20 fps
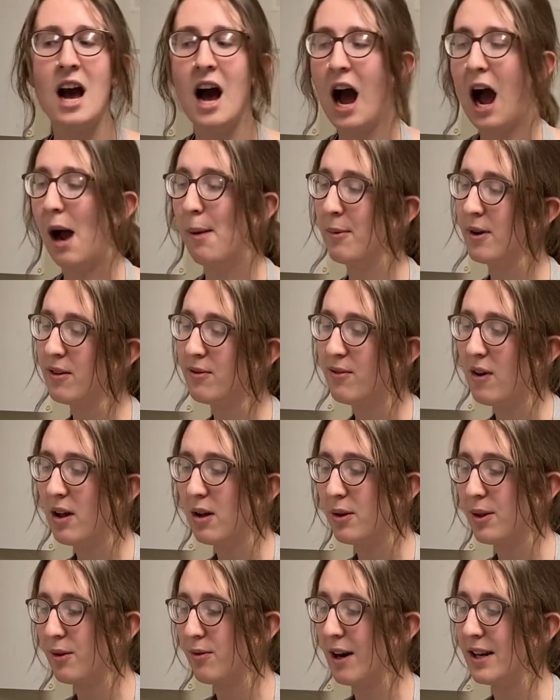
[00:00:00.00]
I'm gonna
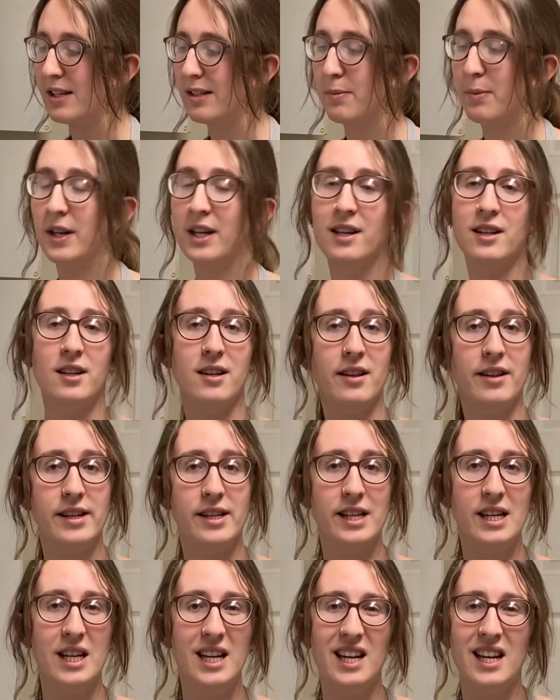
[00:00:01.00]
follow the recipe to the
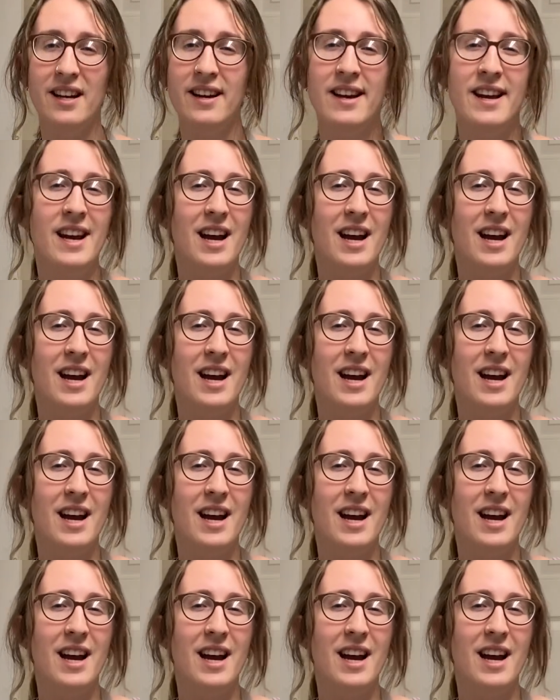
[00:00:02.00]
T,